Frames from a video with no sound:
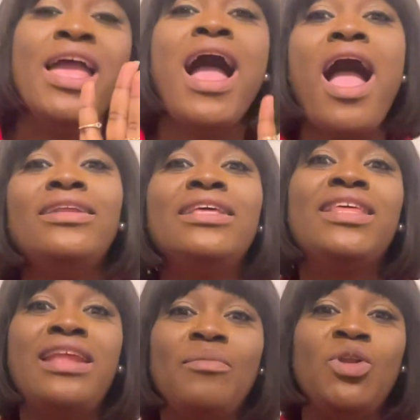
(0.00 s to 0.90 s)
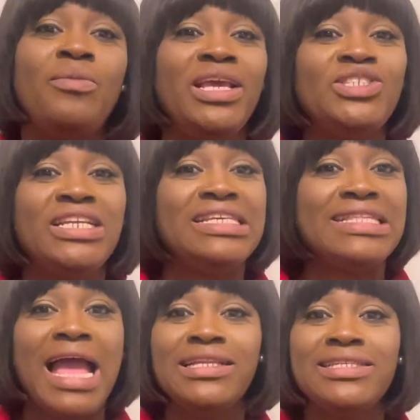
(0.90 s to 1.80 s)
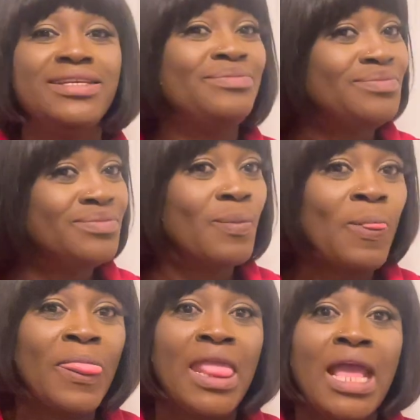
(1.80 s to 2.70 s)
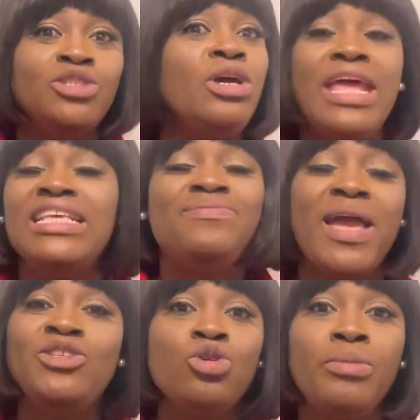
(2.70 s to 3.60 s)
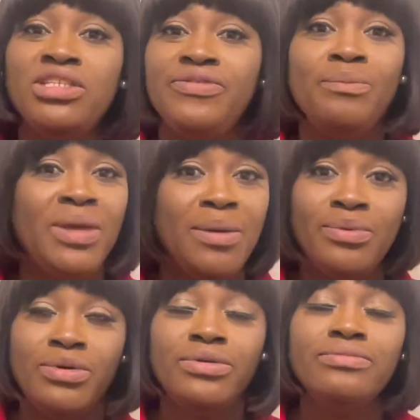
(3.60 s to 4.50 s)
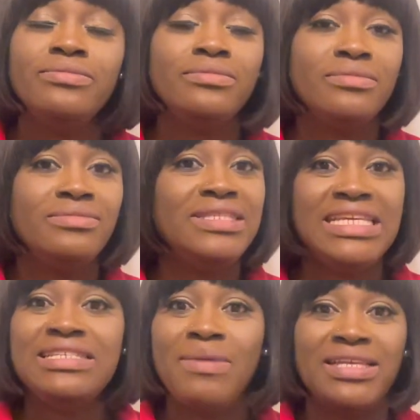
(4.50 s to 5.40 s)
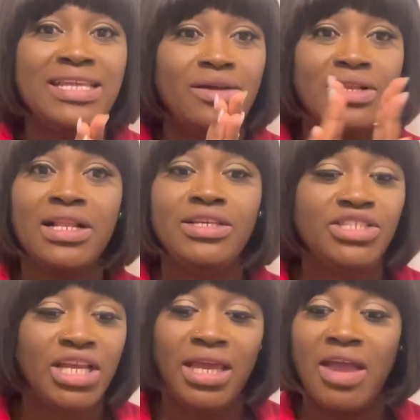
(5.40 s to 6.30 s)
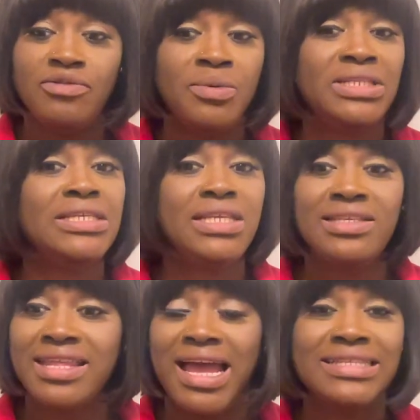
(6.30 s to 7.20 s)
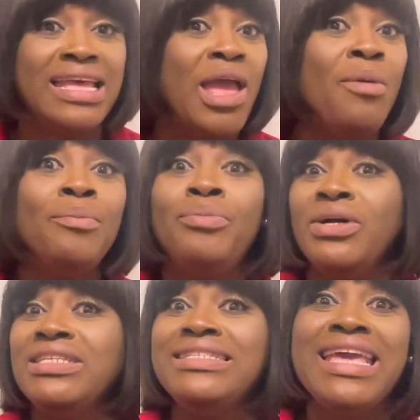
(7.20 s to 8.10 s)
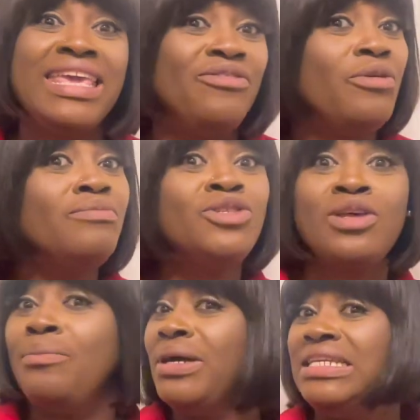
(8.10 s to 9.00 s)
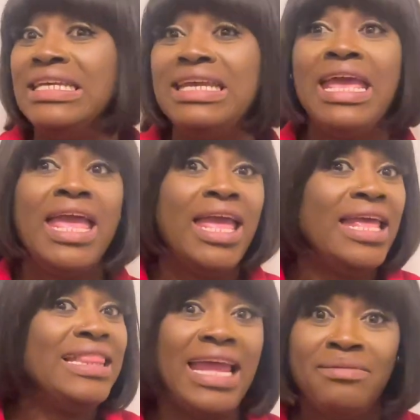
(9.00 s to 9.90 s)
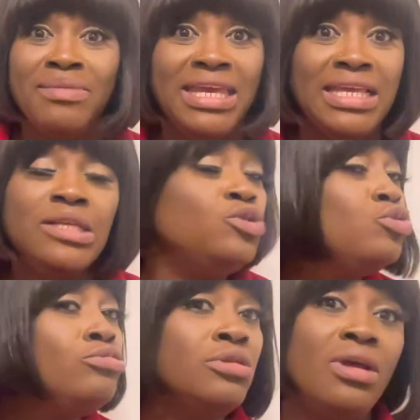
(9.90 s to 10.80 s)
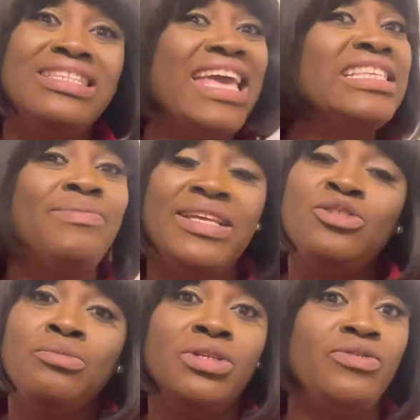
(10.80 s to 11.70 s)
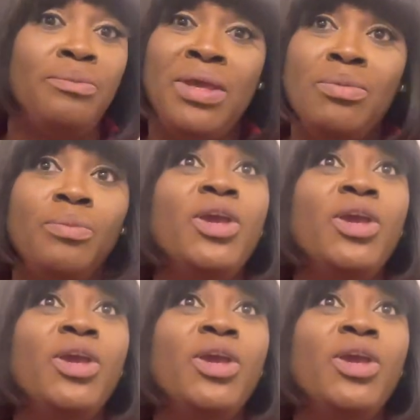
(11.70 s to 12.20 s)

Another thing that I'm going to mention is that don't expect too much from people. This might sound cliche, everybody says that, but take it from somebody like me. Do not expect too much from people.